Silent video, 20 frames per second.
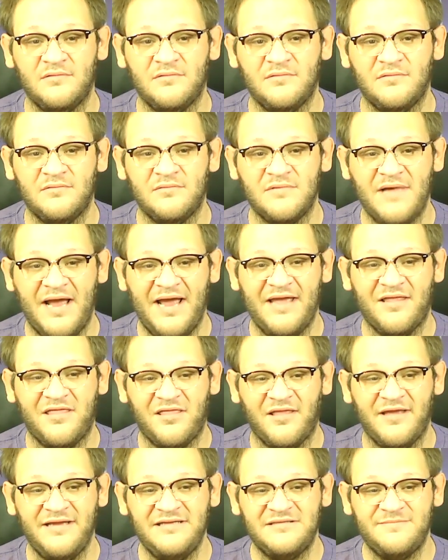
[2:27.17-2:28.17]

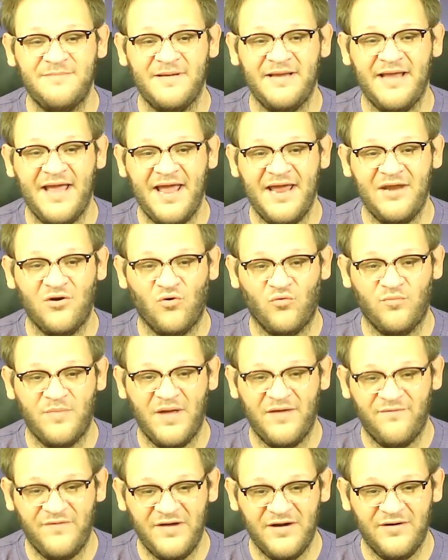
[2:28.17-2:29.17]
athletes being handled by
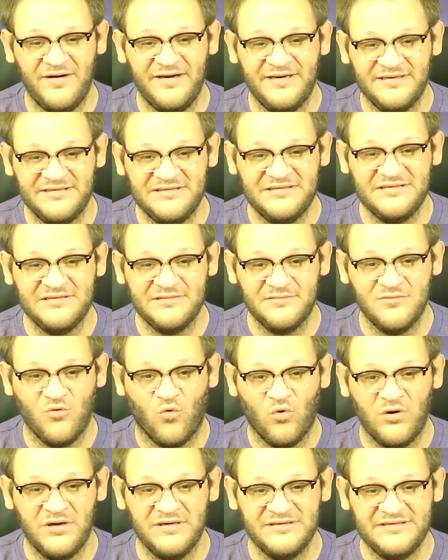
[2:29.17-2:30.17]
various
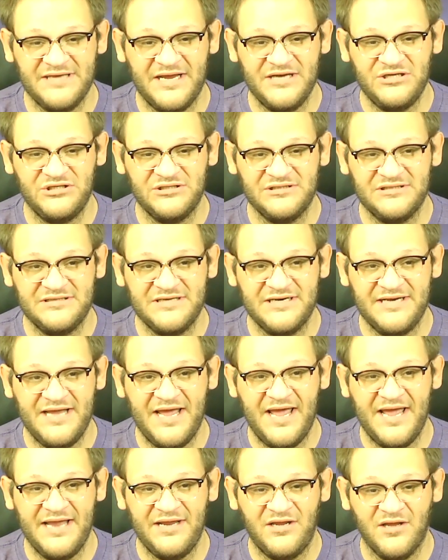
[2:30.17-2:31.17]
organizations
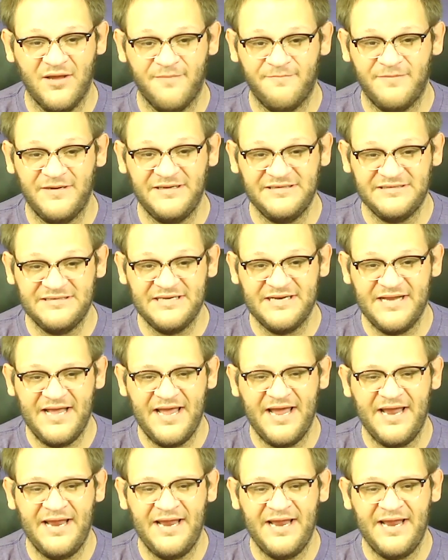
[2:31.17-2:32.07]
today, companies today.